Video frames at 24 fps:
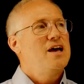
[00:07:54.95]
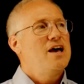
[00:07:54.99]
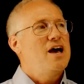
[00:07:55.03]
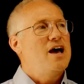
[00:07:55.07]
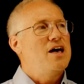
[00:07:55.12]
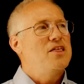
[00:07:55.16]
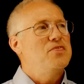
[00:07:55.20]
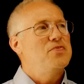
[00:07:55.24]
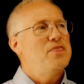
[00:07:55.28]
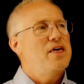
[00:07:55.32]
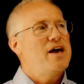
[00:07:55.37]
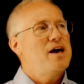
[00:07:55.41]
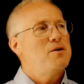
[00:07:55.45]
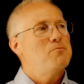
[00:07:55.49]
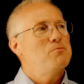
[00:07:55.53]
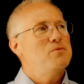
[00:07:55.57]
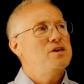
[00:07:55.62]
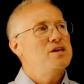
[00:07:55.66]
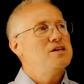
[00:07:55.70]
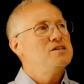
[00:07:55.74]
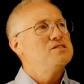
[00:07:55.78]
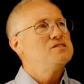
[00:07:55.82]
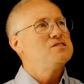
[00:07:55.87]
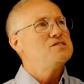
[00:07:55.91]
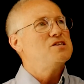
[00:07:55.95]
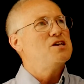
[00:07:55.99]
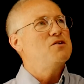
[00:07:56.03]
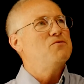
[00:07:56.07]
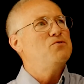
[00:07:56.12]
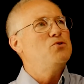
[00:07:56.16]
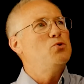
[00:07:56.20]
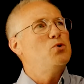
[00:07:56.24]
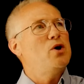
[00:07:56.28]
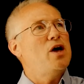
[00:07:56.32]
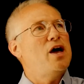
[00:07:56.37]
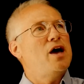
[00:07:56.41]
And that means if
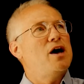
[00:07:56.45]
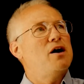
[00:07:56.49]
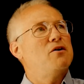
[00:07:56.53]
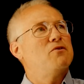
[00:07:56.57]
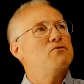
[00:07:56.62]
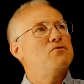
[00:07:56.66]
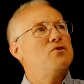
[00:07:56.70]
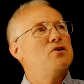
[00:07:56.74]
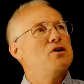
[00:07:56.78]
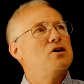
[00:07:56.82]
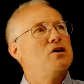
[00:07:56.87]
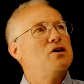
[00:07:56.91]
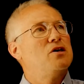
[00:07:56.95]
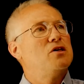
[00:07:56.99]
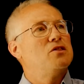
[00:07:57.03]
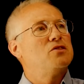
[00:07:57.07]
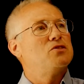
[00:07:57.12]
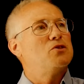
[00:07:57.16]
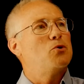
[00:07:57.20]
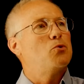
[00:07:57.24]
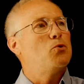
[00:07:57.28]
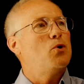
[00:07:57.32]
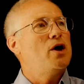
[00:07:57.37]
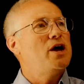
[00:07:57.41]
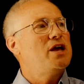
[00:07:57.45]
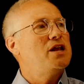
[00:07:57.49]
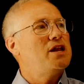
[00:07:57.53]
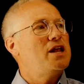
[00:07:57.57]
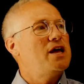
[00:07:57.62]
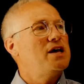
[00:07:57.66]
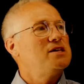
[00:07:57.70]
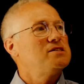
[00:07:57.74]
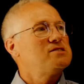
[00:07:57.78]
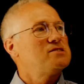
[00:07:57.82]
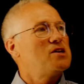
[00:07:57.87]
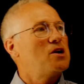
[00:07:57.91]
you have the right
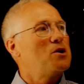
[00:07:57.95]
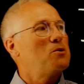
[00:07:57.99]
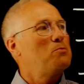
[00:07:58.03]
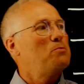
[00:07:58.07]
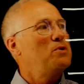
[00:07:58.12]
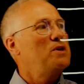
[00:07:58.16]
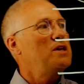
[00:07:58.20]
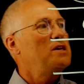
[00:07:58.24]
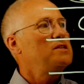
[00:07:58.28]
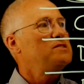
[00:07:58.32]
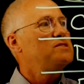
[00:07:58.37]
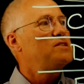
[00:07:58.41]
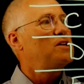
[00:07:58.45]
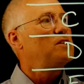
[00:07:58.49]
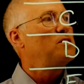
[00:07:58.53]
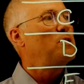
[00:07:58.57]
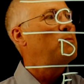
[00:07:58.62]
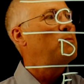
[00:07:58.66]
SRPs in the